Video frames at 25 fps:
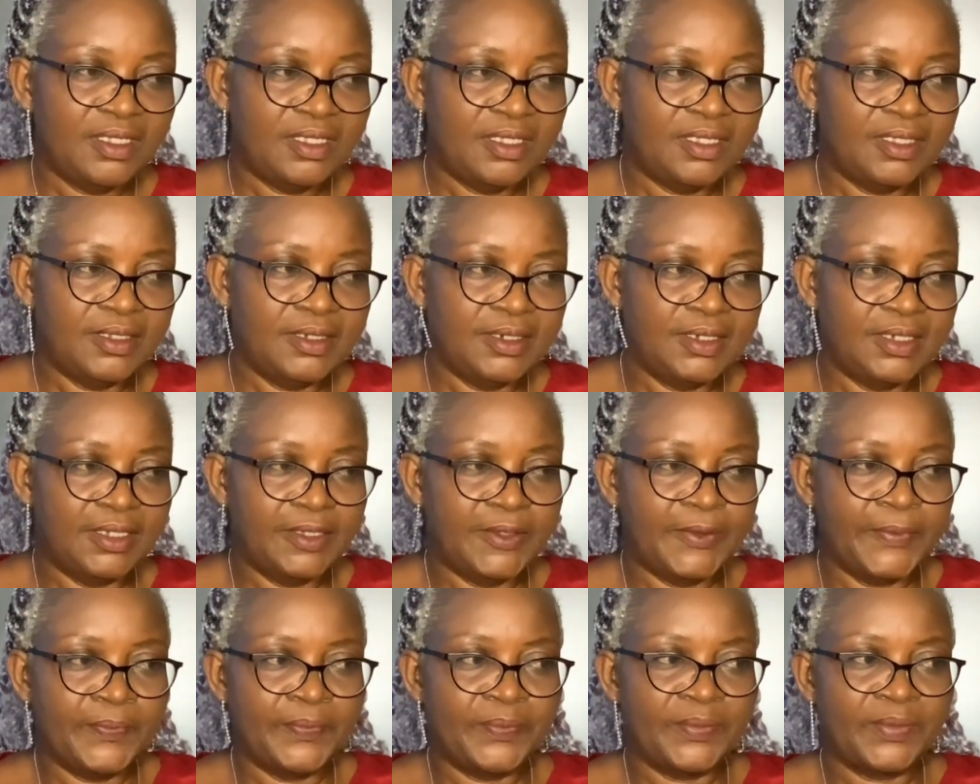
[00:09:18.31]

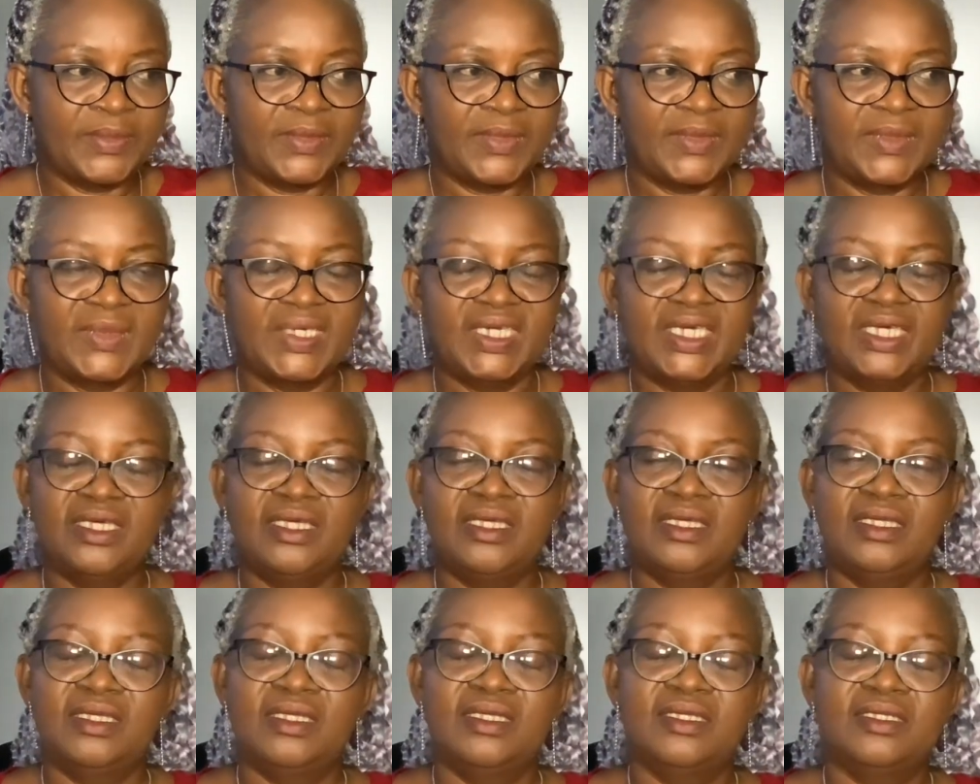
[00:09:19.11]
and
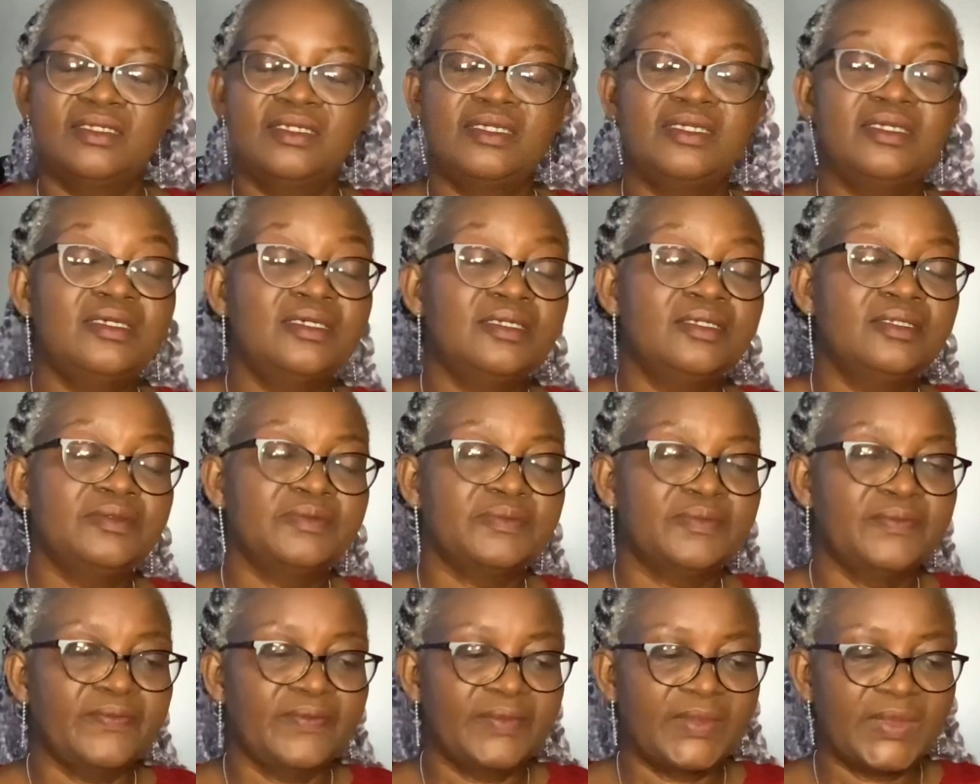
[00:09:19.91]
he